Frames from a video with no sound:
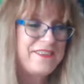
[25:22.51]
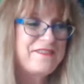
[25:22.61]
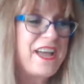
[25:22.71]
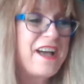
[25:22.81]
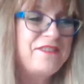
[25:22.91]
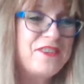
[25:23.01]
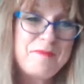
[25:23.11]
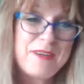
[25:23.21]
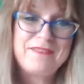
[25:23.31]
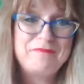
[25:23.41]
you don't have to
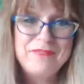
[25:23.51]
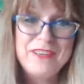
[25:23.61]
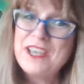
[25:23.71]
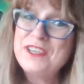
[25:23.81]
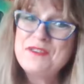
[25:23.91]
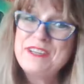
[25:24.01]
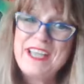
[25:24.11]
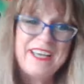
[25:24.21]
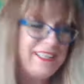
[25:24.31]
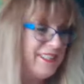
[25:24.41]
but you
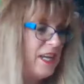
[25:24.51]
can.